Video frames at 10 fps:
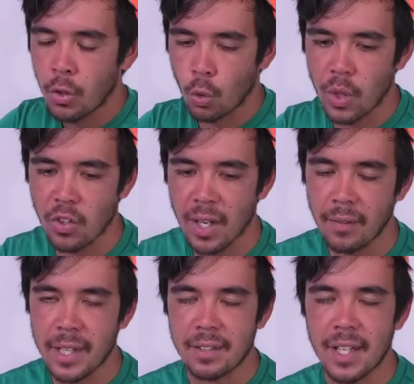The reason I
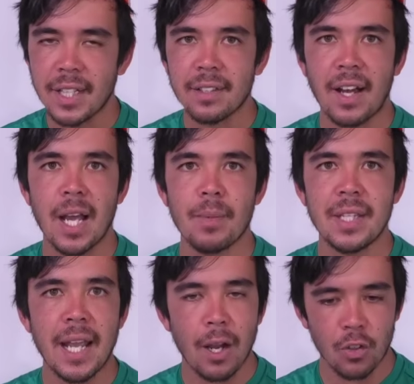like taking time in
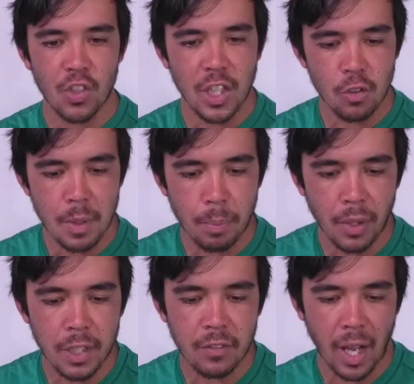the air is it gives me
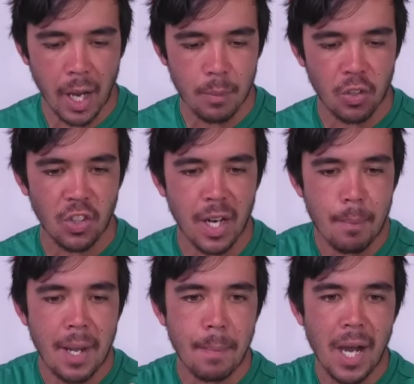plenty of time to set up
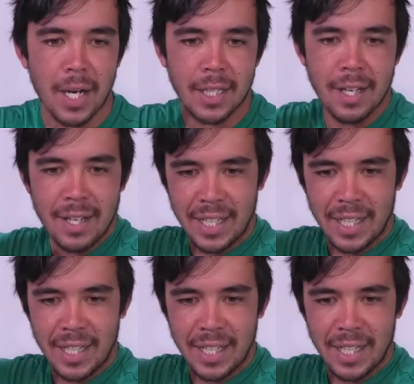my body